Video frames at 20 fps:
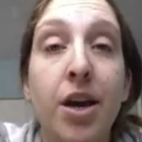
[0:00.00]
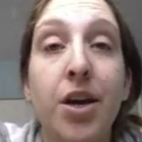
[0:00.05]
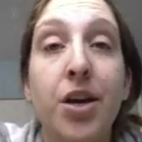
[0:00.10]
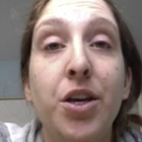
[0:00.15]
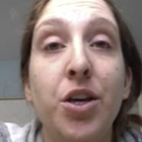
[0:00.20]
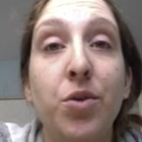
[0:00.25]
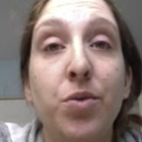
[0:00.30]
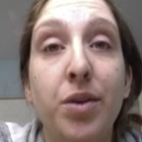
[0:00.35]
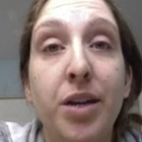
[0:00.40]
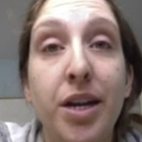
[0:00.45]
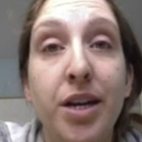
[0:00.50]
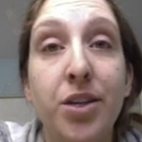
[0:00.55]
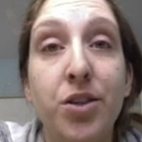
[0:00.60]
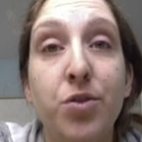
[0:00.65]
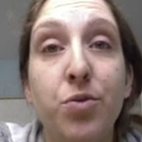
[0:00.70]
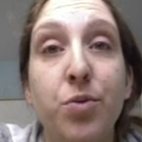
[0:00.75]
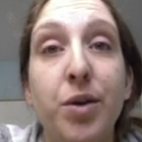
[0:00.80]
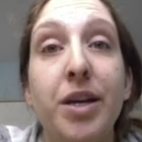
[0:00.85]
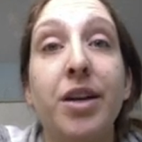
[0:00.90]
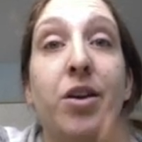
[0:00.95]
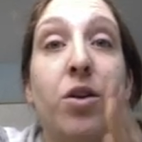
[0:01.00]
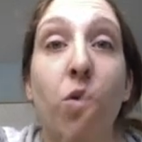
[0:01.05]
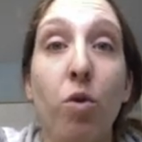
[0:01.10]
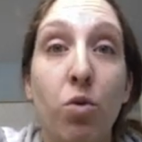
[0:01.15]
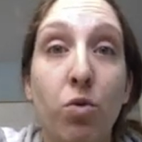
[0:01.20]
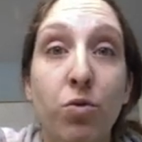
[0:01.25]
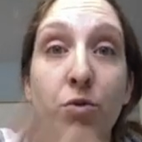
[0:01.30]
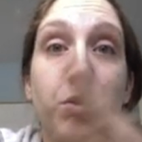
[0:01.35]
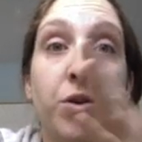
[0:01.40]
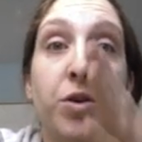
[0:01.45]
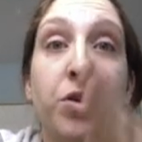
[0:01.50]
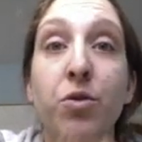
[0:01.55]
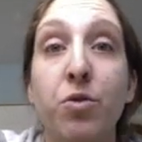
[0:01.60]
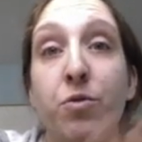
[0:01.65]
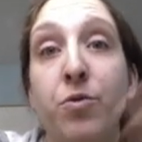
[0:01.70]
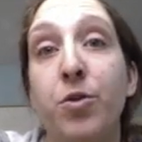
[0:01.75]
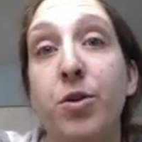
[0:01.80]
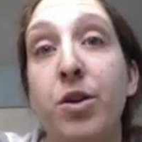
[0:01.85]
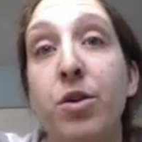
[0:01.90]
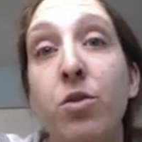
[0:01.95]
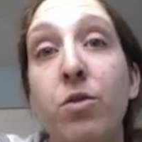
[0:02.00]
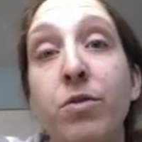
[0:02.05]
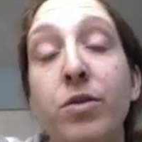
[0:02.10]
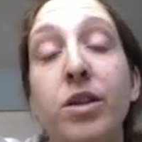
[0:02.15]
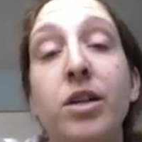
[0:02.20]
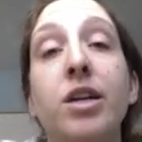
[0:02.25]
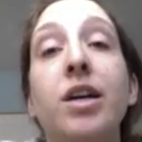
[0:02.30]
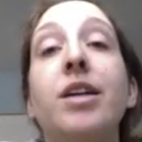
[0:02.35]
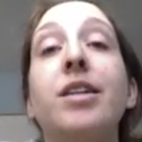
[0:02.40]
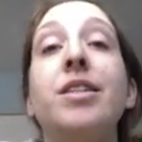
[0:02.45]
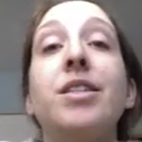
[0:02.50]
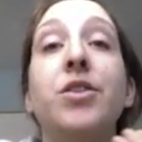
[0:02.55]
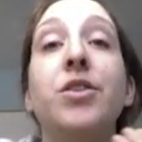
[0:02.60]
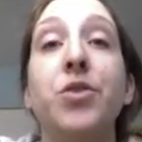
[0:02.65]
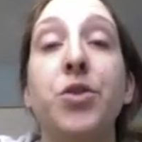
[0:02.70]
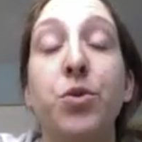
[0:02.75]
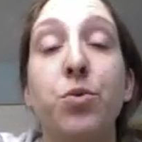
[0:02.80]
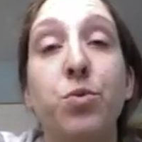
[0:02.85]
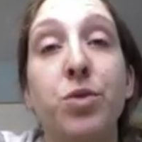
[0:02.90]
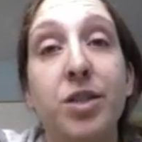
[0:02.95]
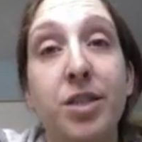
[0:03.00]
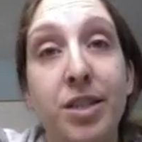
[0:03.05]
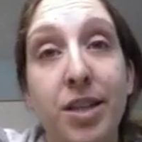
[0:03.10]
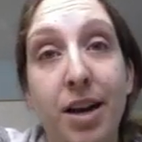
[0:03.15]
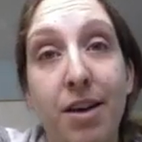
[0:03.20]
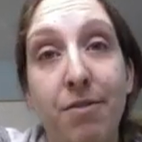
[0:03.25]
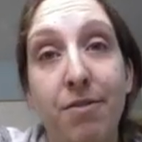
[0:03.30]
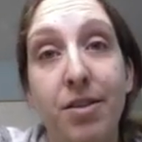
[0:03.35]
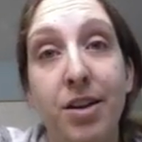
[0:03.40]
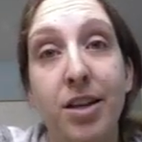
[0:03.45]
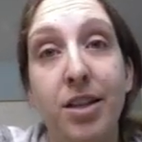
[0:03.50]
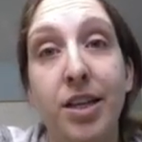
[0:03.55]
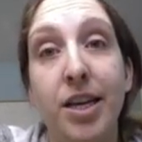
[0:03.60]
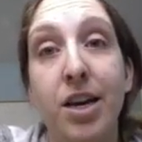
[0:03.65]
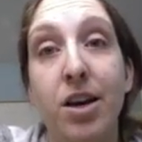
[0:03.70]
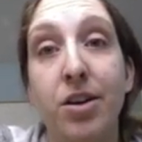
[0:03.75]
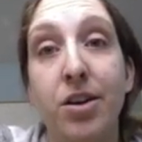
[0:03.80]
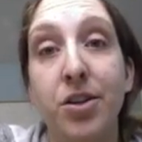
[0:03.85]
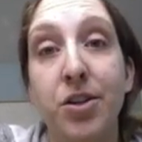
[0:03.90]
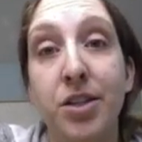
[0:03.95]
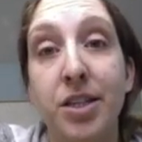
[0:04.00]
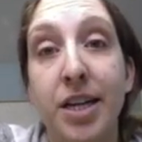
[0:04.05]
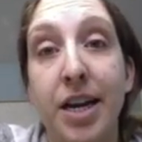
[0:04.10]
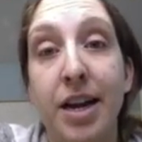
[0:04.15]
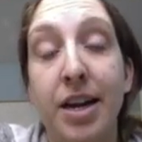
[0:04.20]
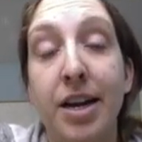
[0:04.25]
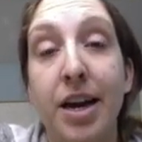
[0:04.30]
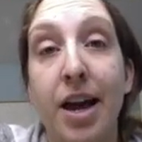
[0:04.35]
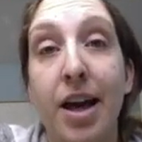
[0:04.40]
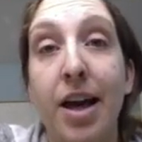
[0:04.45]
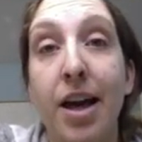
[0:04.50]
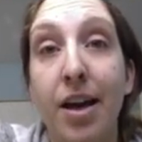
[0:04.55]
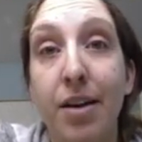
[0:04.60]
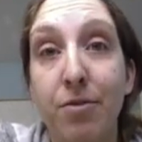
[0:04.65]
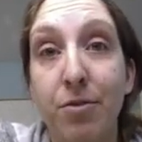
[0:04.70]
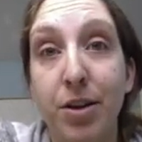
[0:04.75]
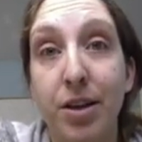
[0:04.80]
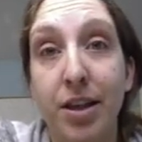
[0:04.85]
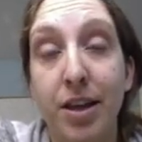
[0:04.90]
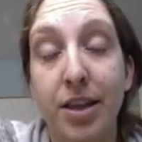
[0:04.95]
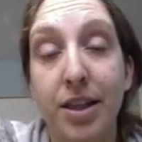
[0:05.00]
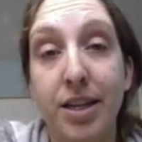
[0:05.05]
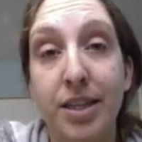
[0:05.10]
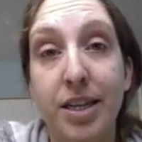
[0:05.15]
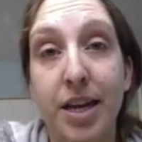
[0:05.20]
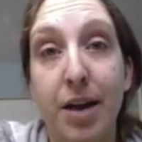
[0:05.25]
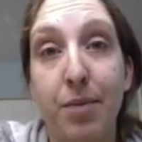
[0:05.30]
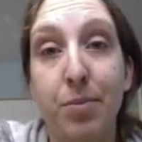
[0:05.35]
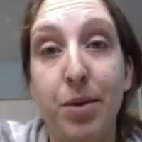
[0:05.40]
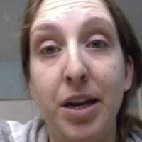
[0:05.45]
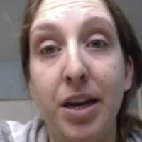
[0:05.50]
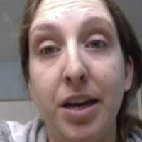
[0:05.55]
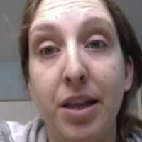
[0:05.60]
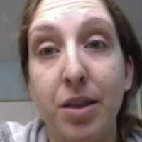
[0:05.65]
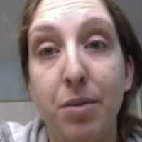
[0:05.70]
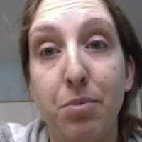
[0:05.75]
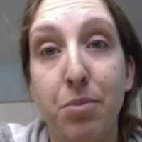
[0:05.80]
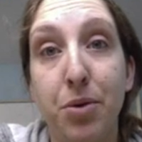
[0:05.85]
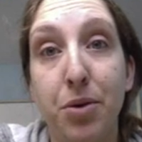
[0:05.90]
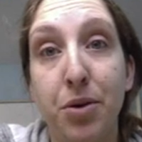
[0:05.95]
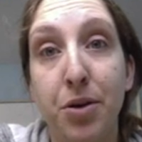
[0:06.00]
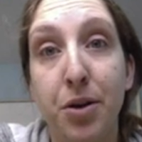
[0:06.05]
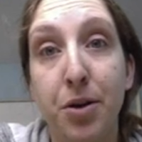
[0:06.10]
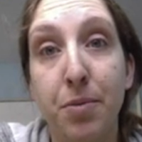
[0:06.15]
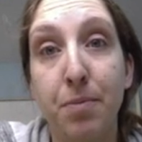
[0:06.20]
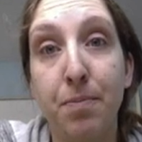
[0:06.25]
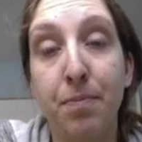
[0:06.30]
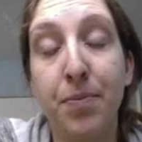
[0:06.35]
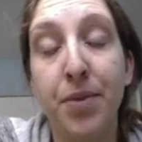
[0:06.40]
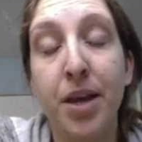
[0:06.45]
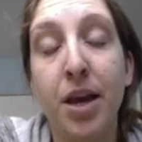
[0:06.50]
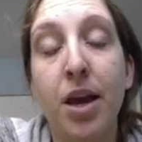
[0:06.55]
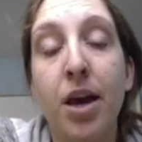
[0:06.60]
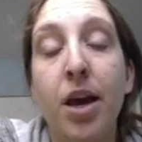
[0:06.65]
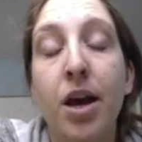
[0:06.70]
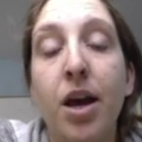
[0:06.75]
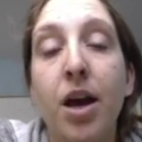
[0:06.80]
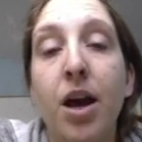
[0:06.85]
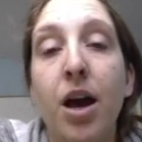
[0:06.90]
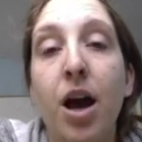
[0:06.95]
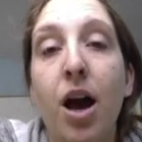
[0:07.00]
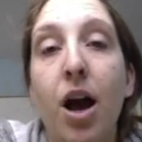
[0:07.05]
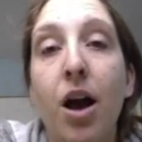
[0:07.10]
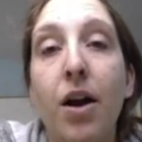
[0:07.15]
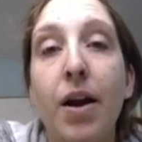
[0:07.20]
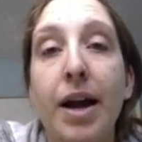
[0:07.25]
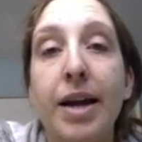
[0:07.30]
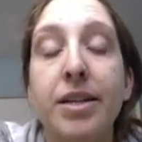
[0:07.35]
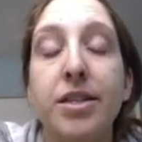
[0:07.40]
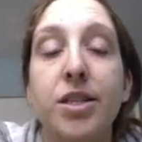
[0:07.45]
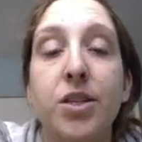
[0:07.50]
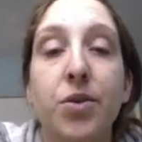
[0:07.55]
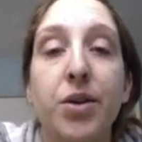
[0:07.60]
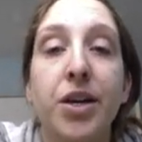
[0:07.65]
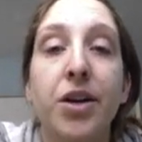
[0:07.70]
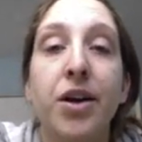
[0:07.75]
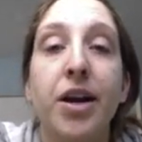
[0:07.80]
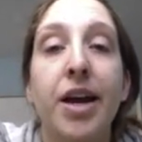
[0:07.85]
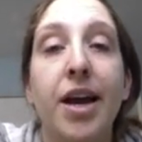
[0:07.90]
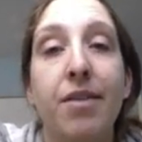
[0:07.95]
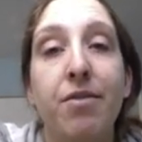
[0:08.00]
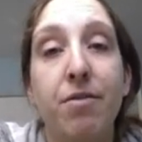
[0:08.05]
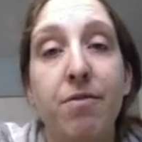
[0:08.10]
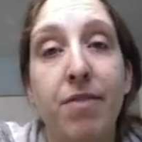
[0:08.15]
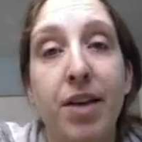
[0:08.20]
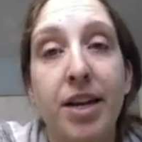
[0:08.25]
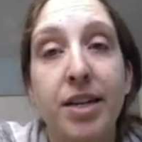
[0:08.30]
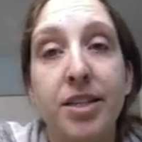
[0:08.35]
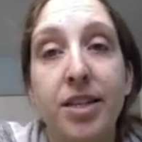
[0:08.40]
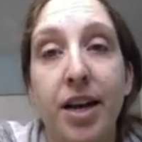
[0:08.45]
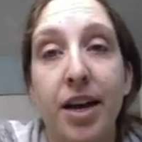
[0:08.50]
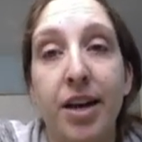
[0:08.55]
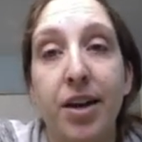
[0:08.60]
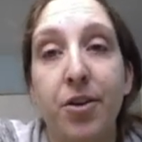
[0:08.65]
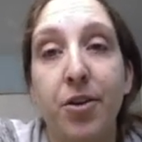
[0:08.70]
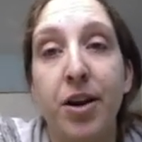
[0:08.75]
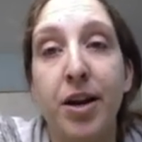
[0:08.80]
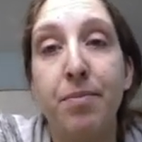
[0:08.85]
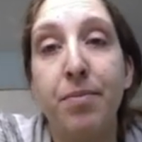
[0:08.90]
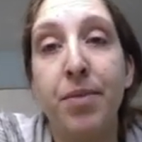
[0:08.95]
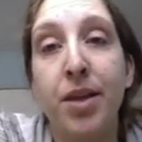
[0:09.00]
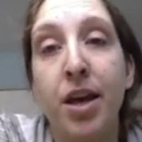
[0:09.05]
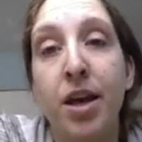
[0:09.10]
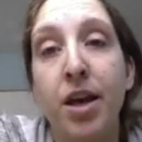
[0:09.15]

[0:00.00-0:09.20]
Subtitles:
You need to read it over and over and over until you definitely understand everything that's happening in the book. All right, so here I have a Venn diagram